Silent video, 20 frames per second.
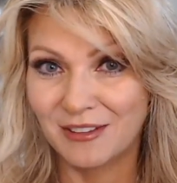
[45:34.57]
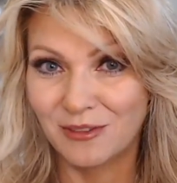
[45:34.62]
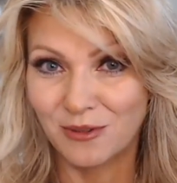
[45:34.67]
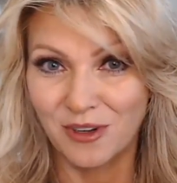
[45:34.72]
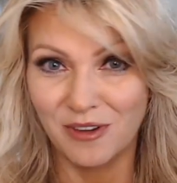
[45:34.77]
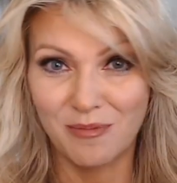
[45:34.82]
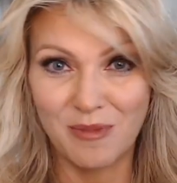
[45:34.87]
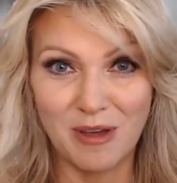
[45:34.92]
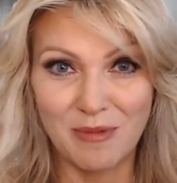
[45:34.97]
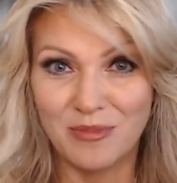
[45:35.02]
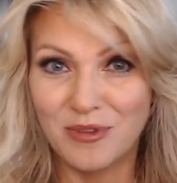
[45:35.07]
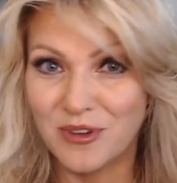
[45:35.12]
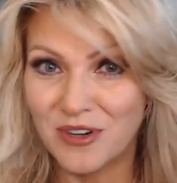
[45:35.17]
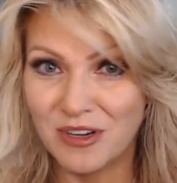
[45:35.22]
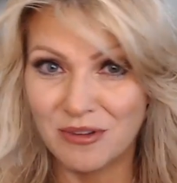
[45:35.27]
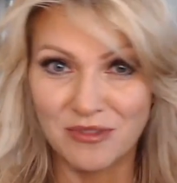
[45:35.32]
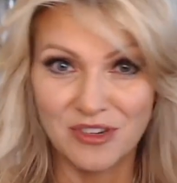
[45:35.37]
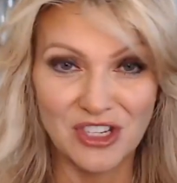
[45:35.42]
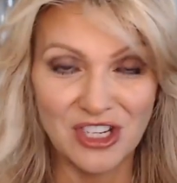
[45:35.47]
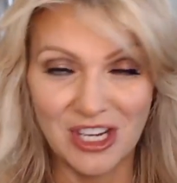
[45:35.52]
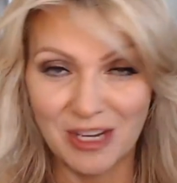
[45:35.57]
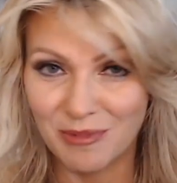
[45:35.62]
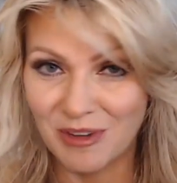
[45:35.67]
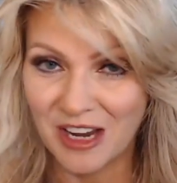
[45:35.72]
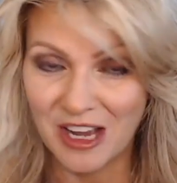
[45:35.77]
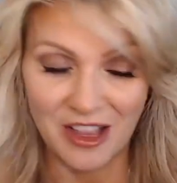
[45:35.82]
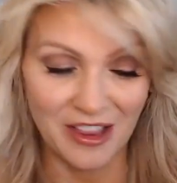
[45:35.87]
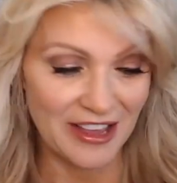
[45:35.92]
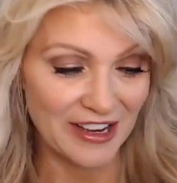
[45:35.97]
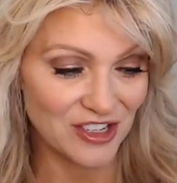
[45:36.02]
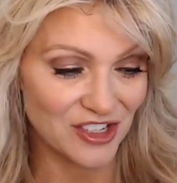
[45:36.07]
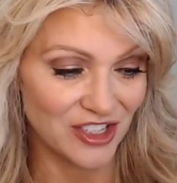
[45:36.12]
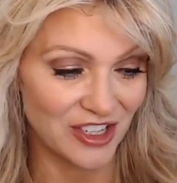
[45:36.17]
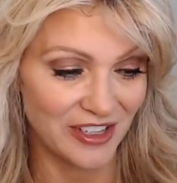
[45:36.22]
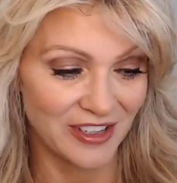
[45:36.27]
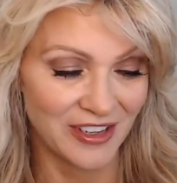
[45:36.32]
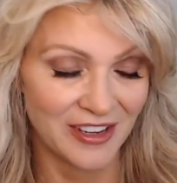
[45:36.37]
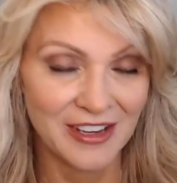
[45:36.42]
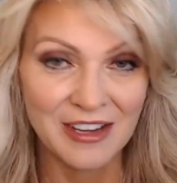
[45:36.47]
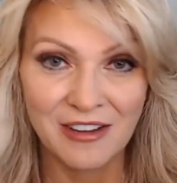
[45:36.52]
sort of my beauty regime and
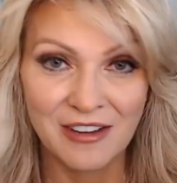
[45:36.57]
collection